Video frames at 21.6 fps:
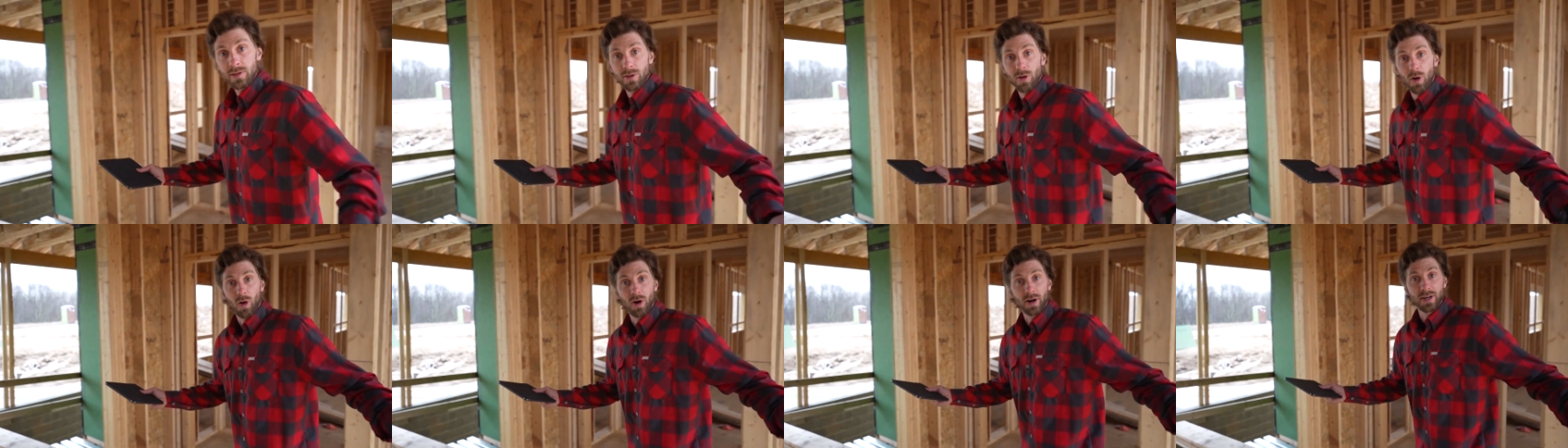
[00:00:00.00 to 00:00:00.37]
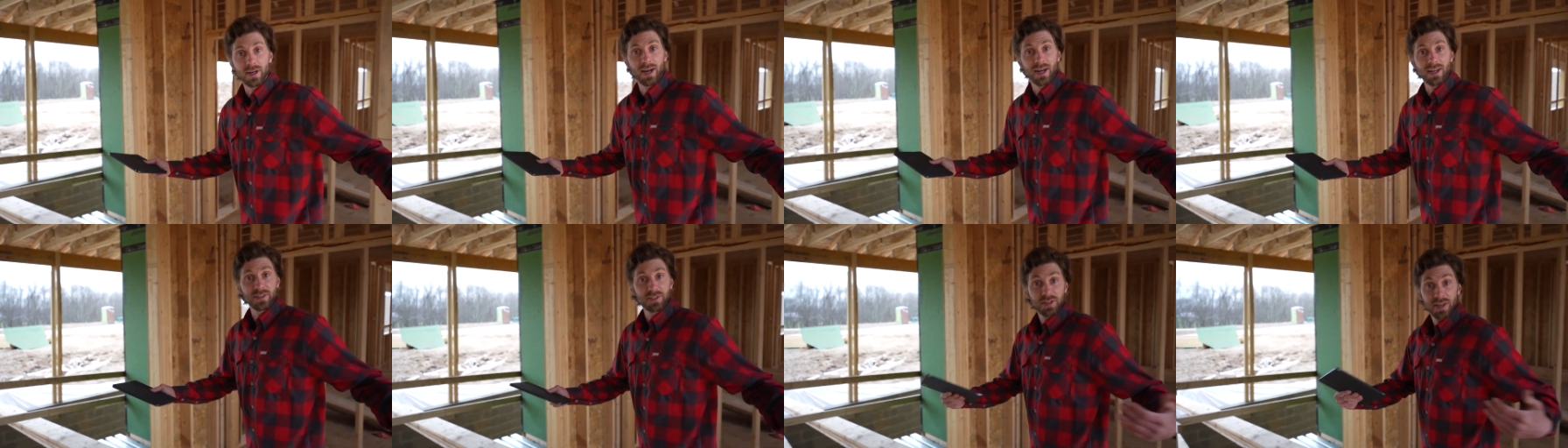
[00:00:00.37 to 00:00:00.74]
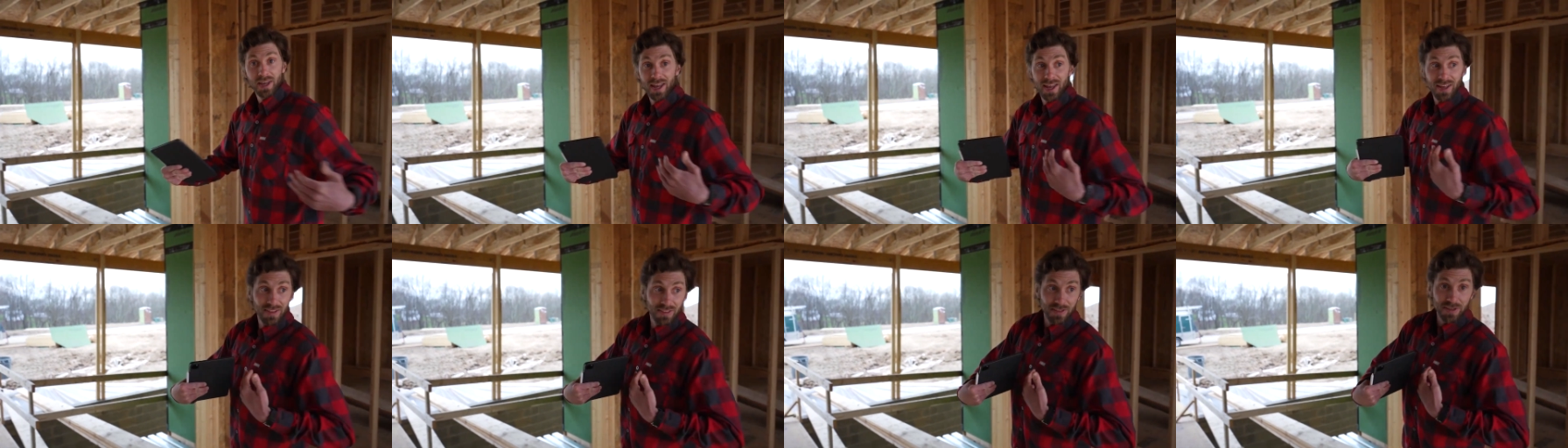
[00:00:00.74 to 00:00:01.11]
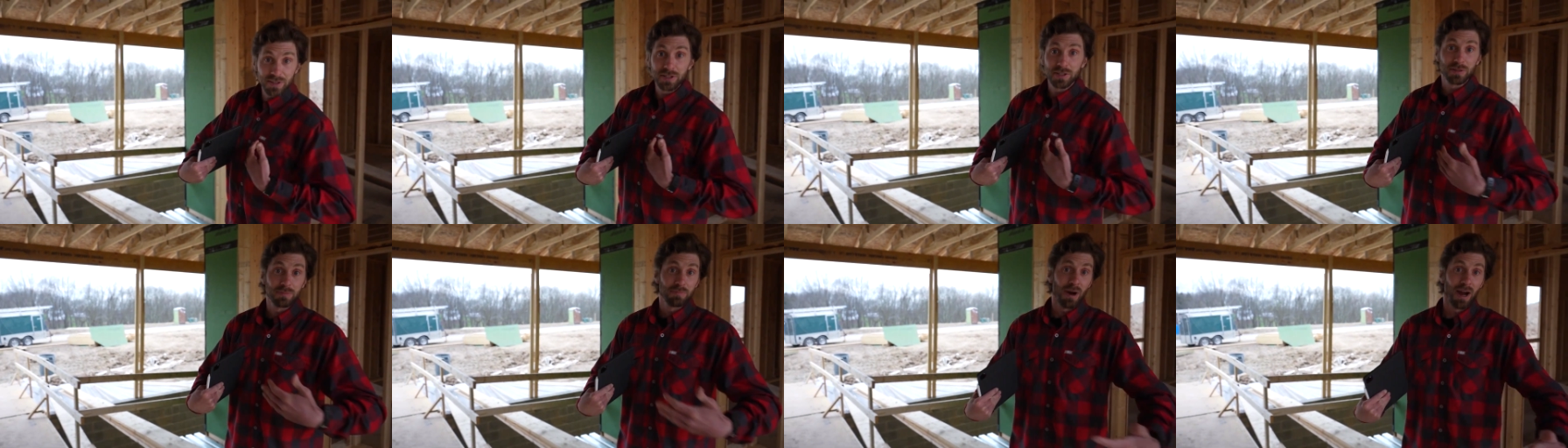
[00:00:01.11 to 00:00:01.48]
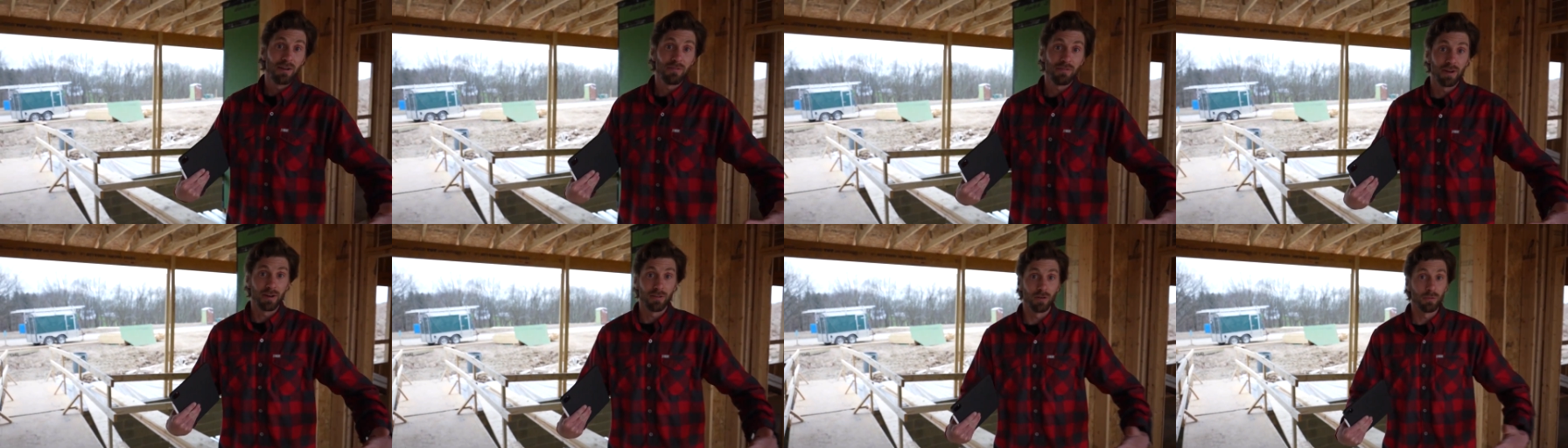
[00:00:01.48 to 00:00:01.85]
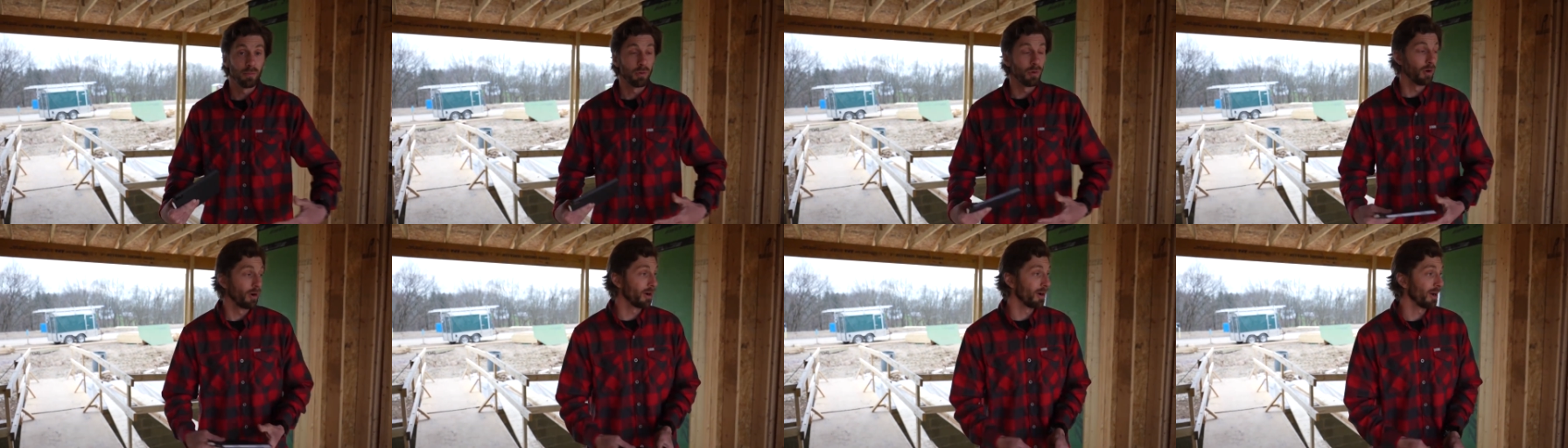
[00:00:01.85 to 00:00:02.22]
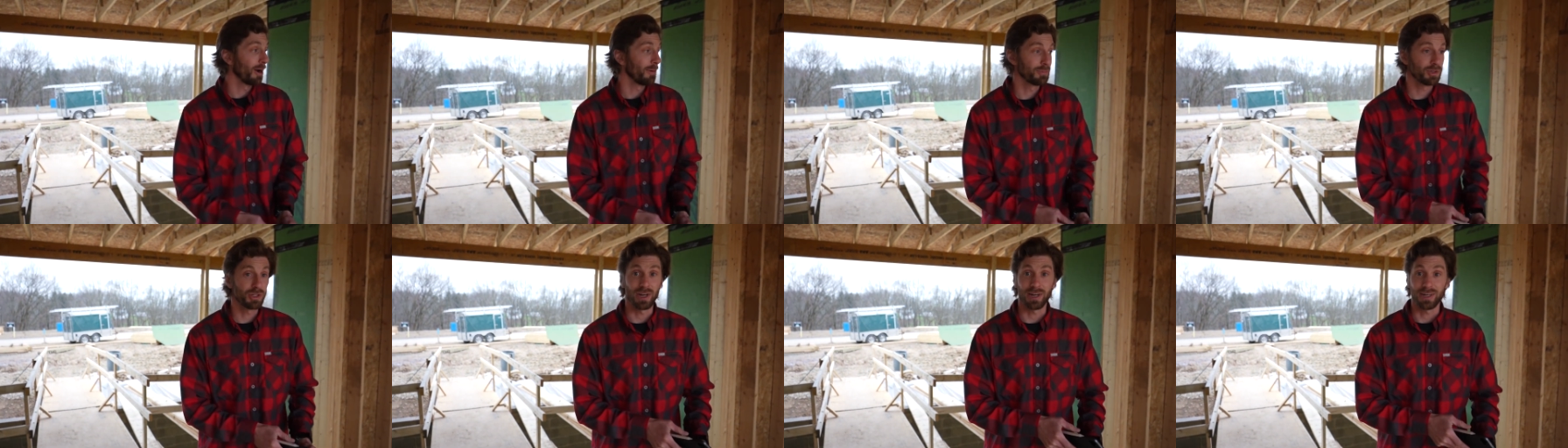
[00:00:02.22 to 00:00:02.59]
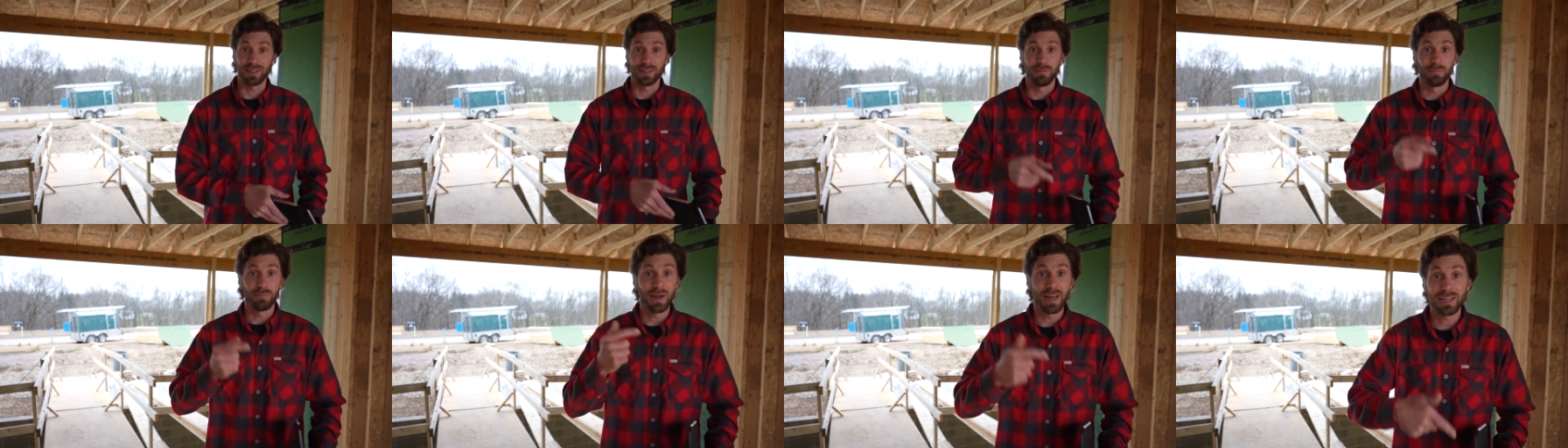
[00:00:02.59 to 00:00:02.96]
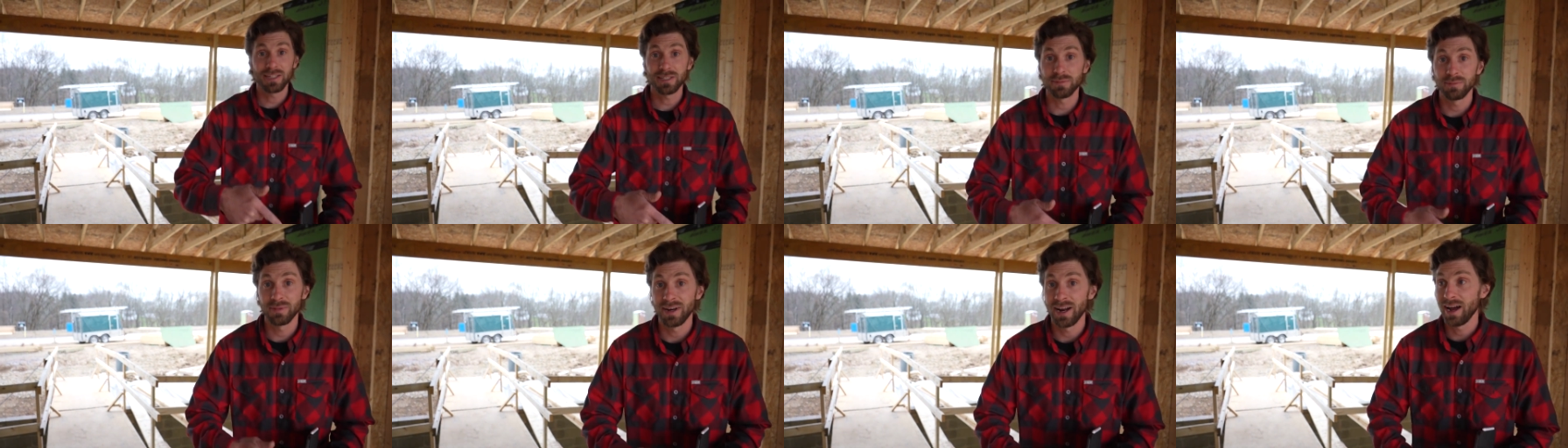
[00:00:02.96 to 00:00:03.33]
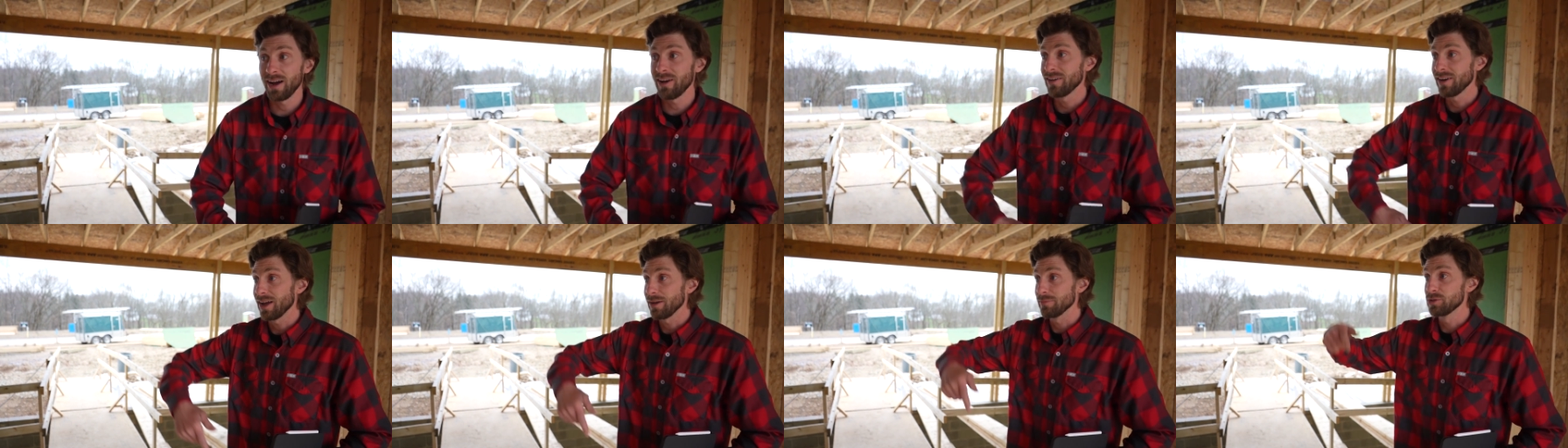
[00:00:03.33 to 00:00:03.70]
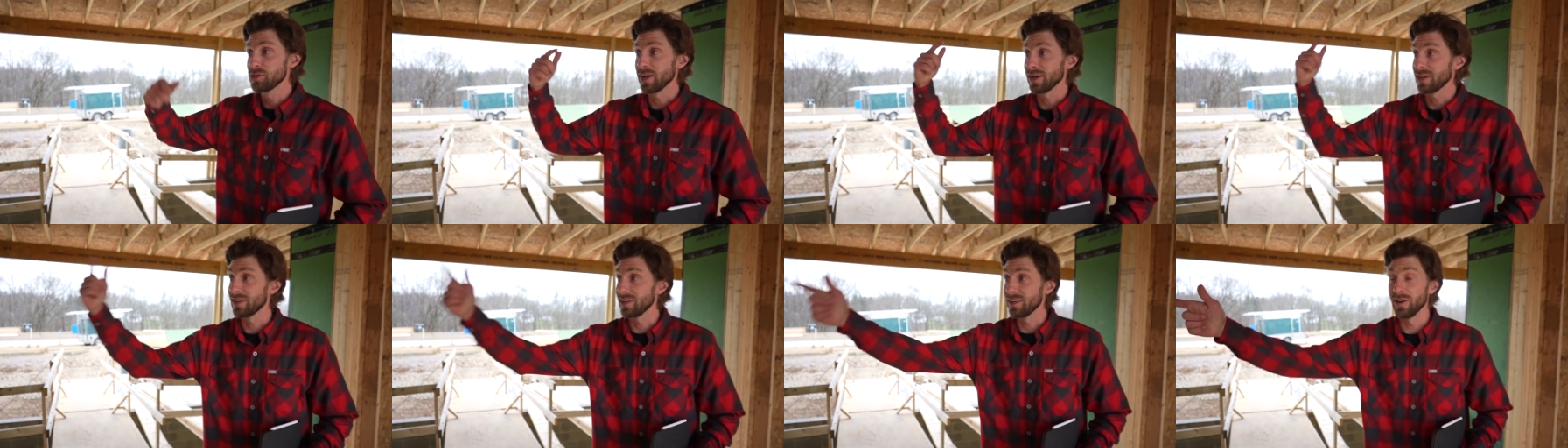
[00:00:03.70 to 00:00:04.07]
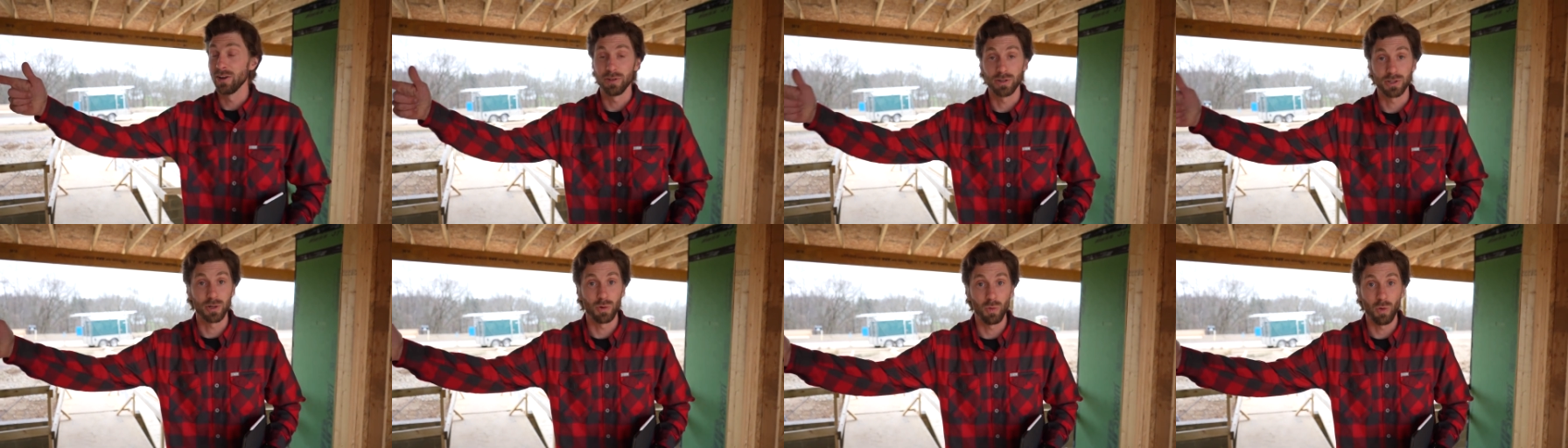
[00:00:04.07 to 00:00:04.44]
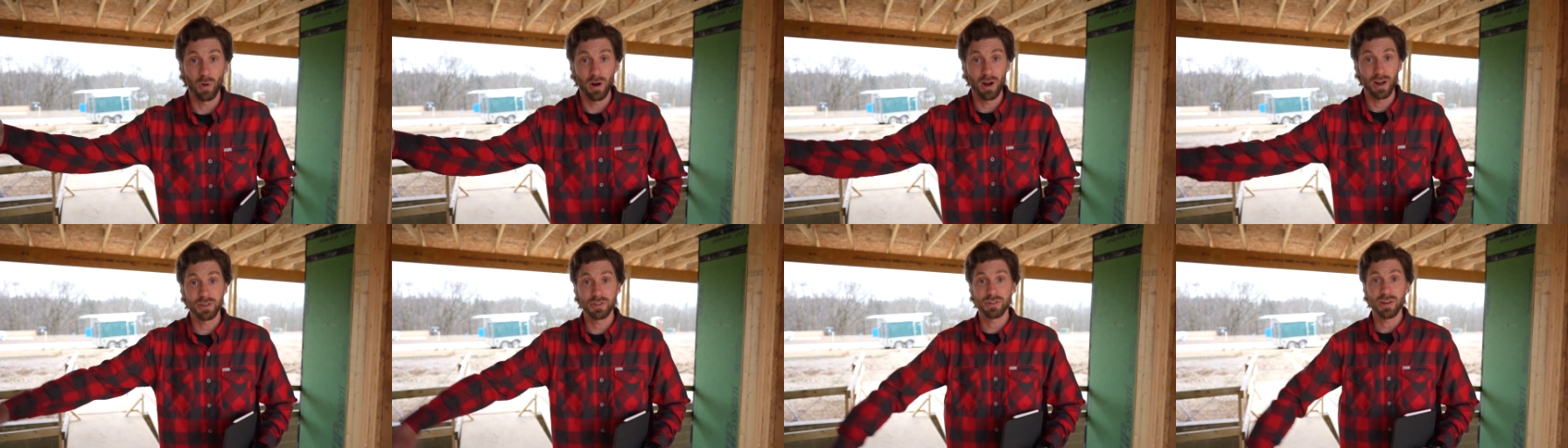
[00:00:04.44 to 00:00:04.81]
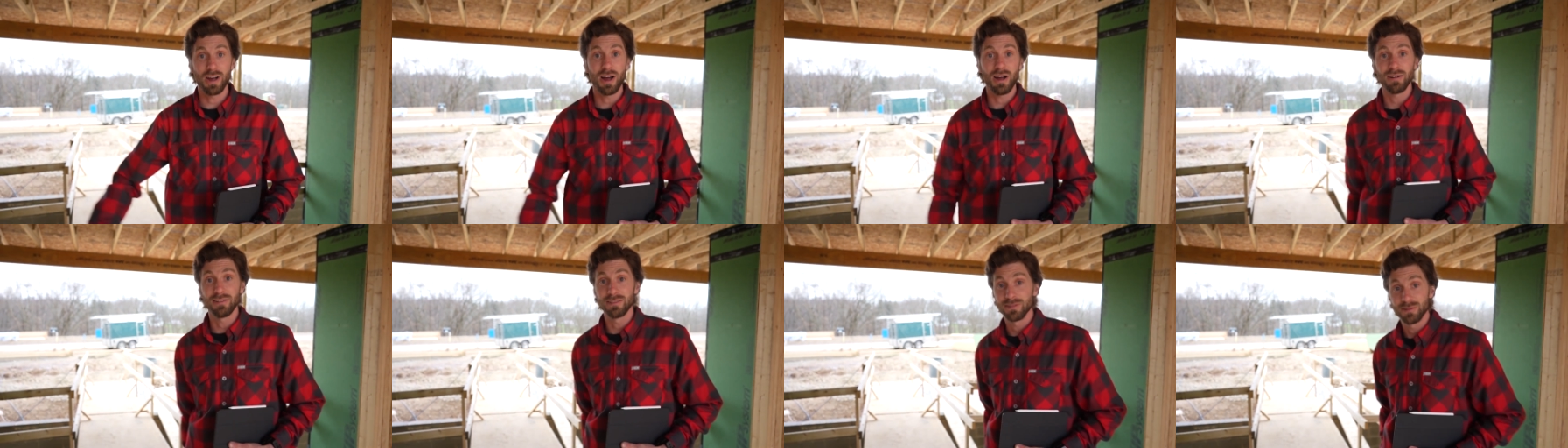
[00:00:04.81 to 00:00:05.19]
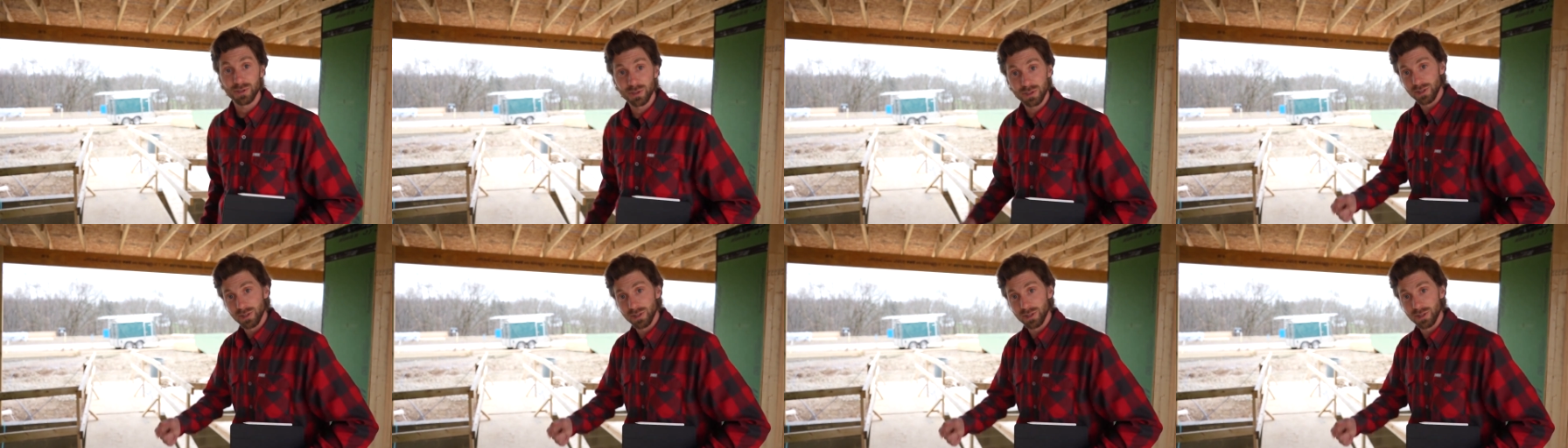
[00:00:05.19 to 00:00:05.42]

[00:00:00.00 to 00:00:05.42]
All right, guys, this is my favorite part. I'm checking the basement out. I'm checking the other garage out. Let's